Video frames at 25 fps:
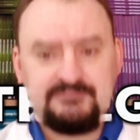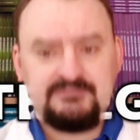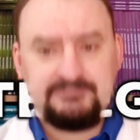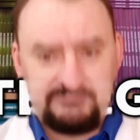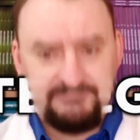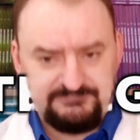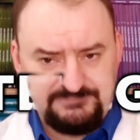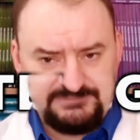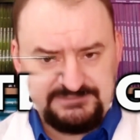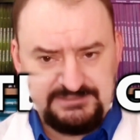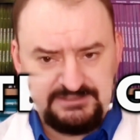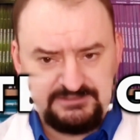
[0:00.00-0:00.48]

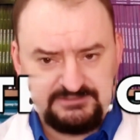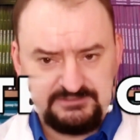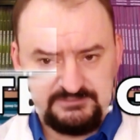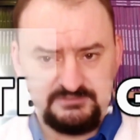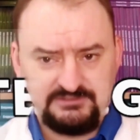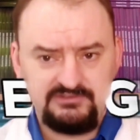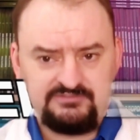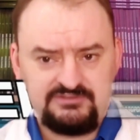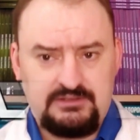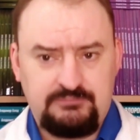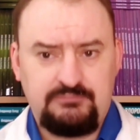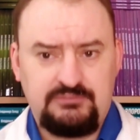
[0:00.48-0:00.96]

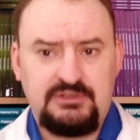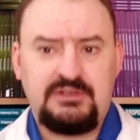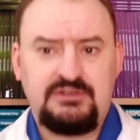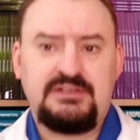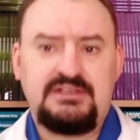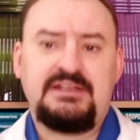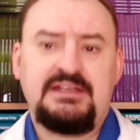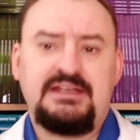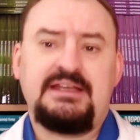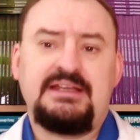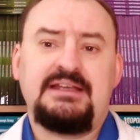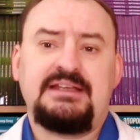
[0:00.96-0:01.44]
Cellular
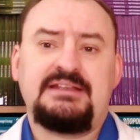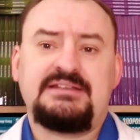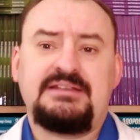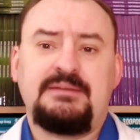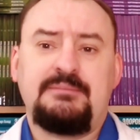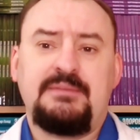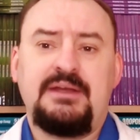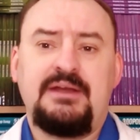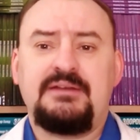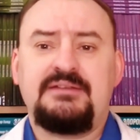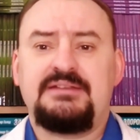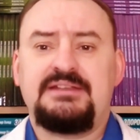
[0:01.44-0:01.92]
immunity is
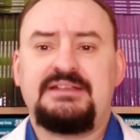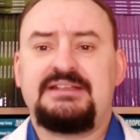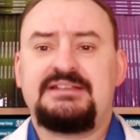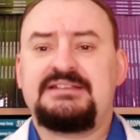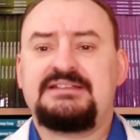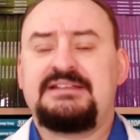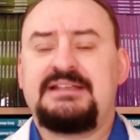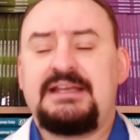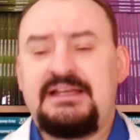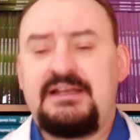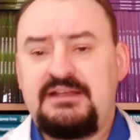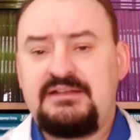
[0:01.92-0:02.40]
about these
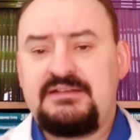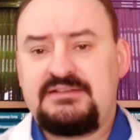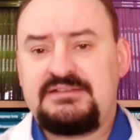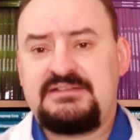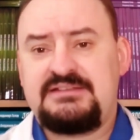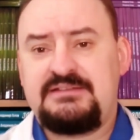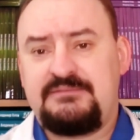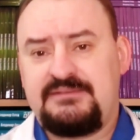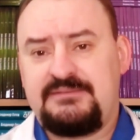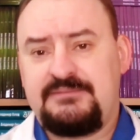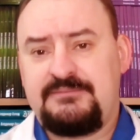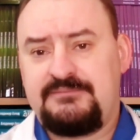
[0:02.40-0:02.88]

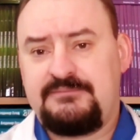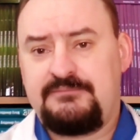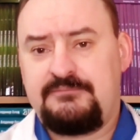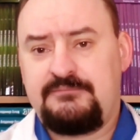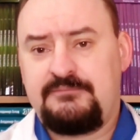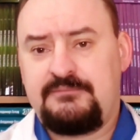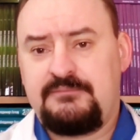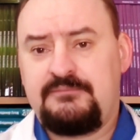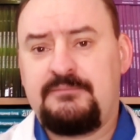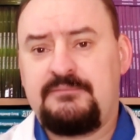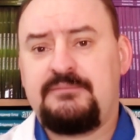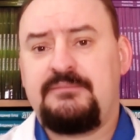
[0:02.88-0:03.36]
cells.
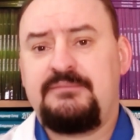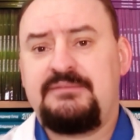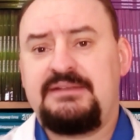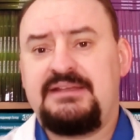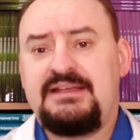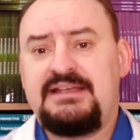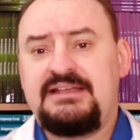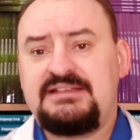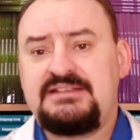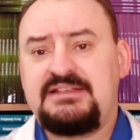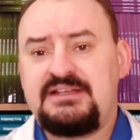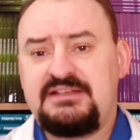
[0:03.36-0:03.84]

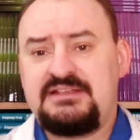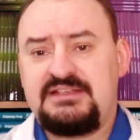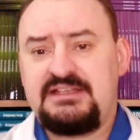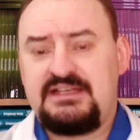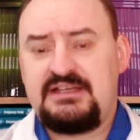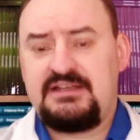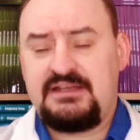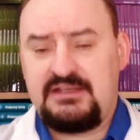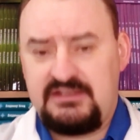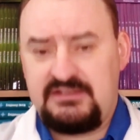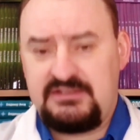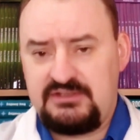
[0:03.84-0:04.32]
These are
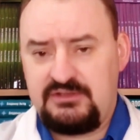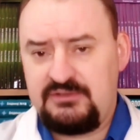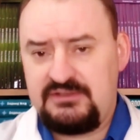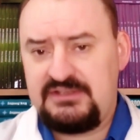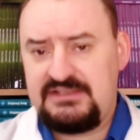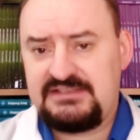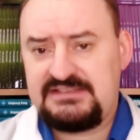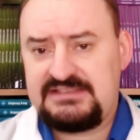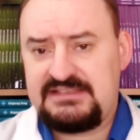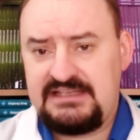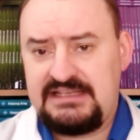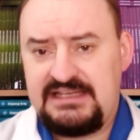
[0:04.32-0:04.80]
killer
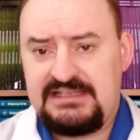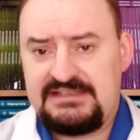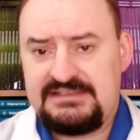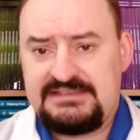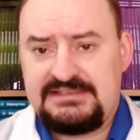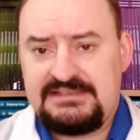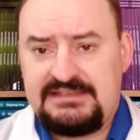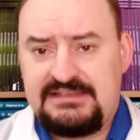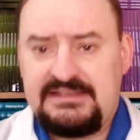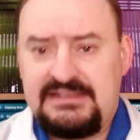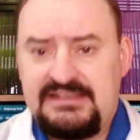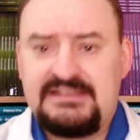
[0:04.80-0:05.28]

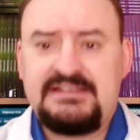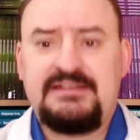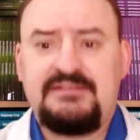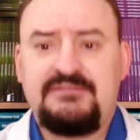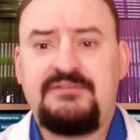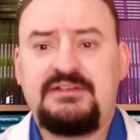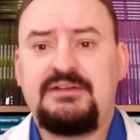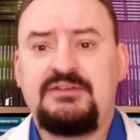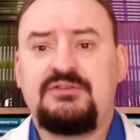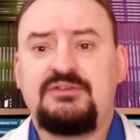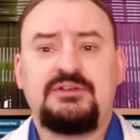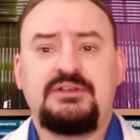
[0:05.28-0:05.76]
leukocytes,
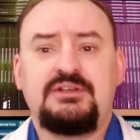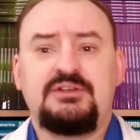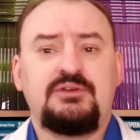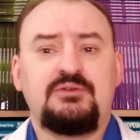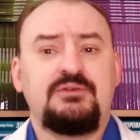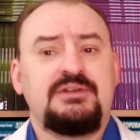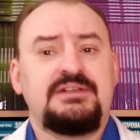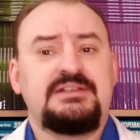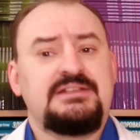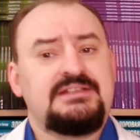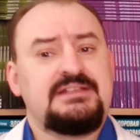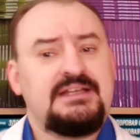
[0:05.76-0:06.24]
infantry
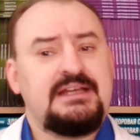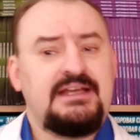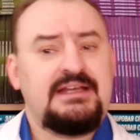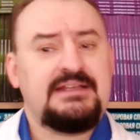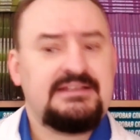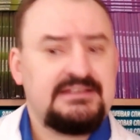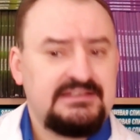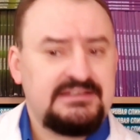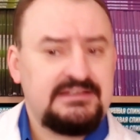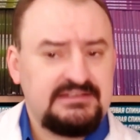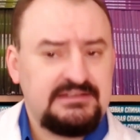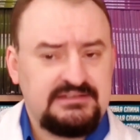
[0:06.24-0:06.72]

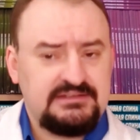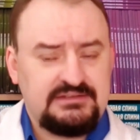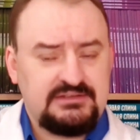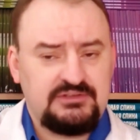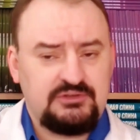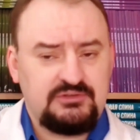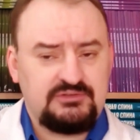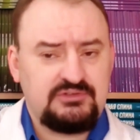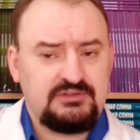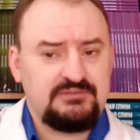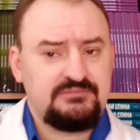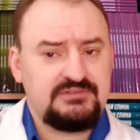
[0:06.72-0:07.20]
leukocytes,
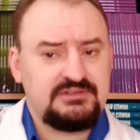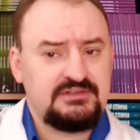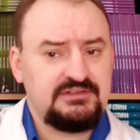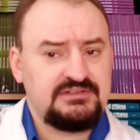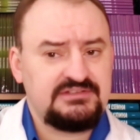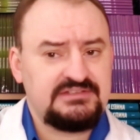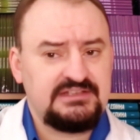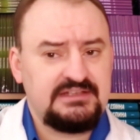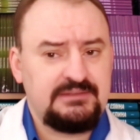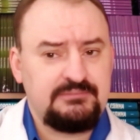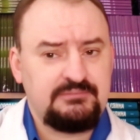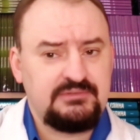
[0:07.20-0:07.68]

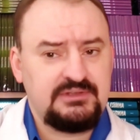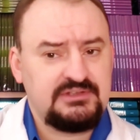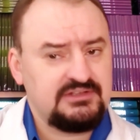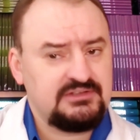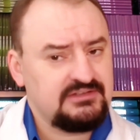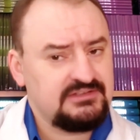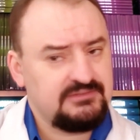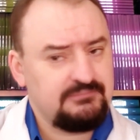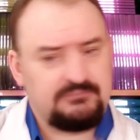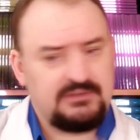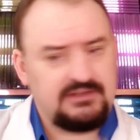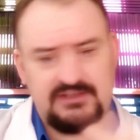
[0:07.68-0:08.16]
neutrophils that
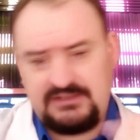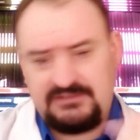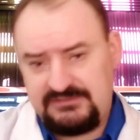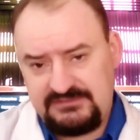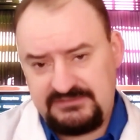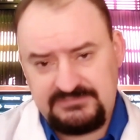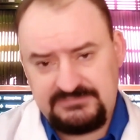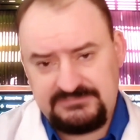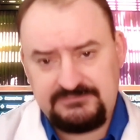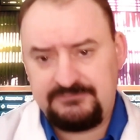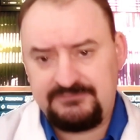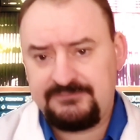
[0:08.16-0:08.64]
produce
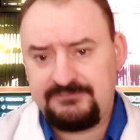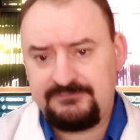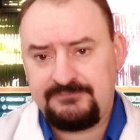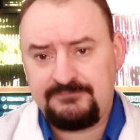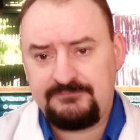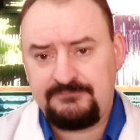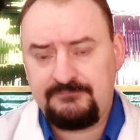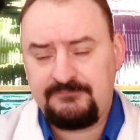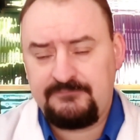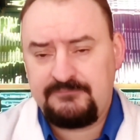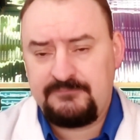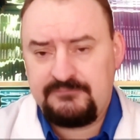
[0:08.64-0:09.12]
pus.
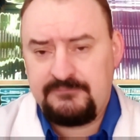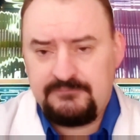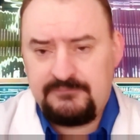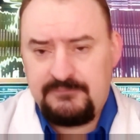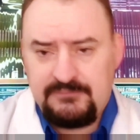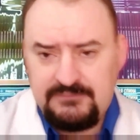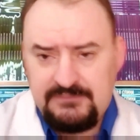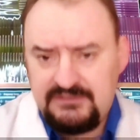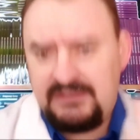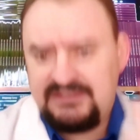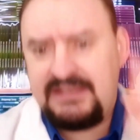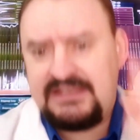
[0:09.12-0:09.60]

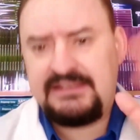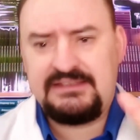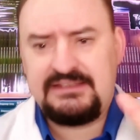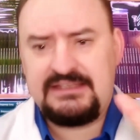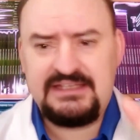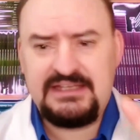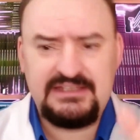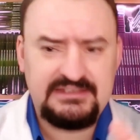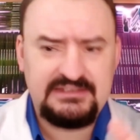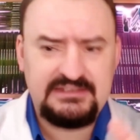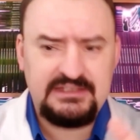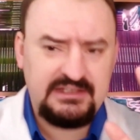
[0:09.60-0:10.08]
And
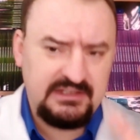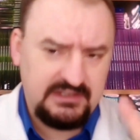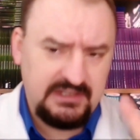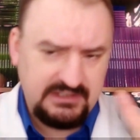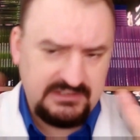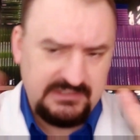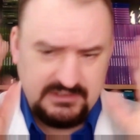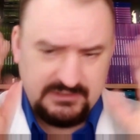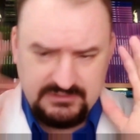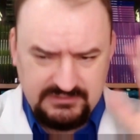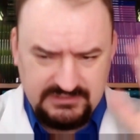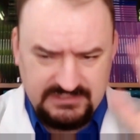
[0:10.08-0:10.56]
then there are
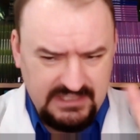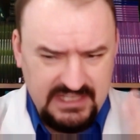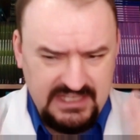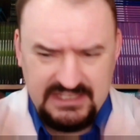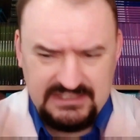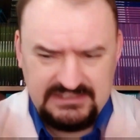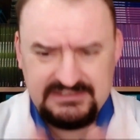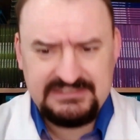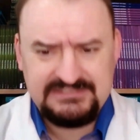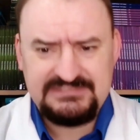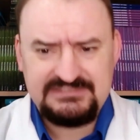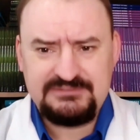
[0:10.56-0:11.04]
those
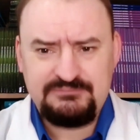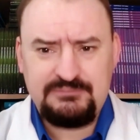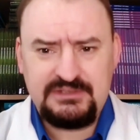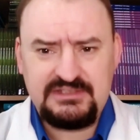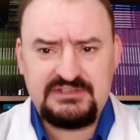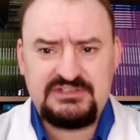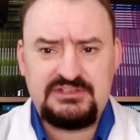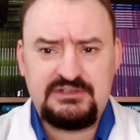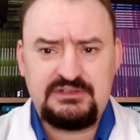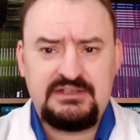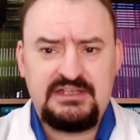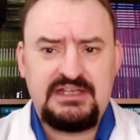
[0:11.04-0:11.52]
highly
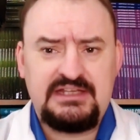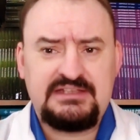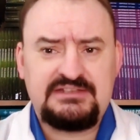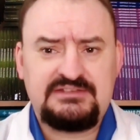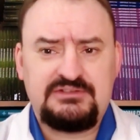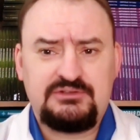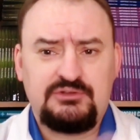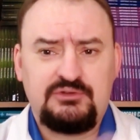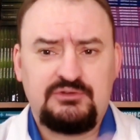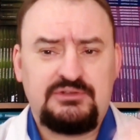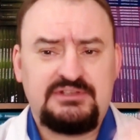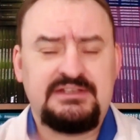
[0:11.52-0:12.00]

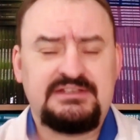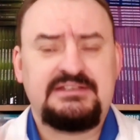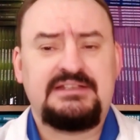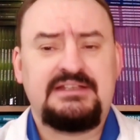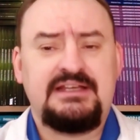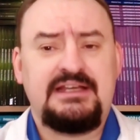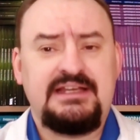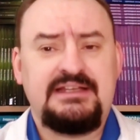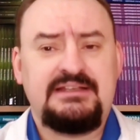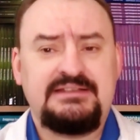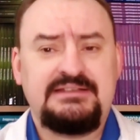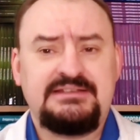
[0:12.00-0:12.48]
specialized
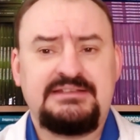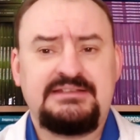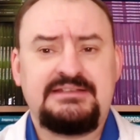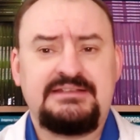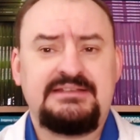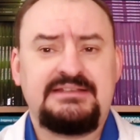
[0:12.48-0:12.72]
leukocytes.